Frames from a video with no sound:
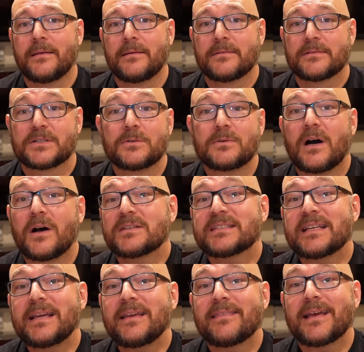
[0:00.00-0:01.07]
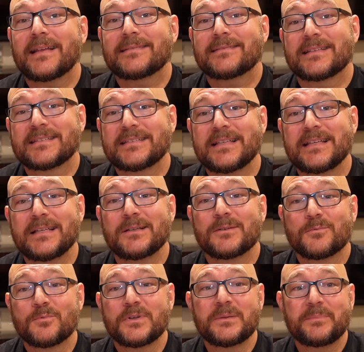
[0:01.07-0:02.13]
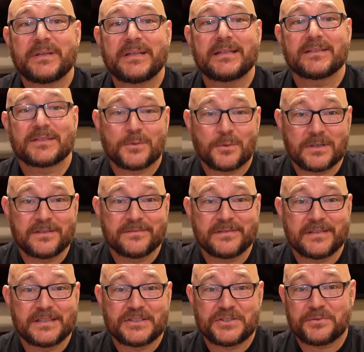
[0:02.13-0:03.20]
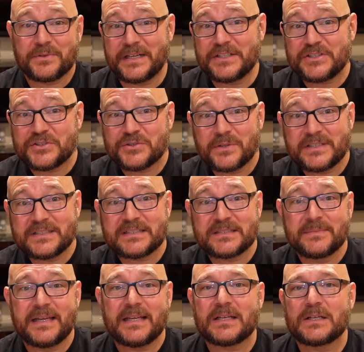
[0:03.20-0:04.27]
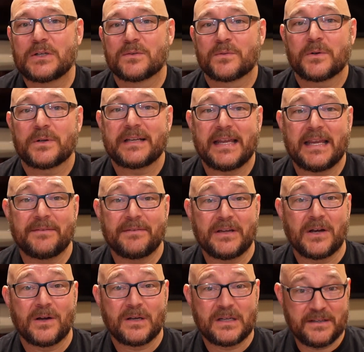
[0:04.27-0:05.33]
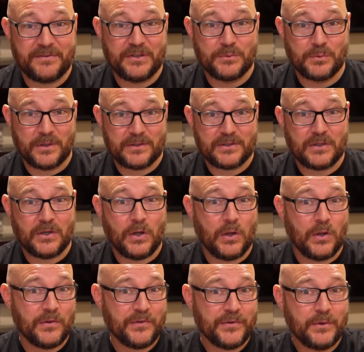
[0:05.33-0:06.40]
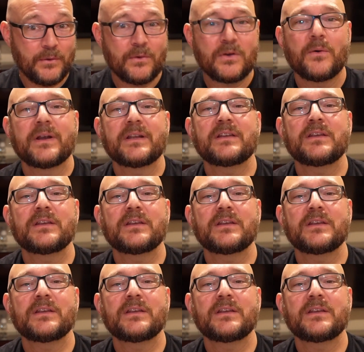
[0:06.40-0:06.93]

So I'll say that the Syn would be sort of a strange choice to make over an AVR if you weren't also going to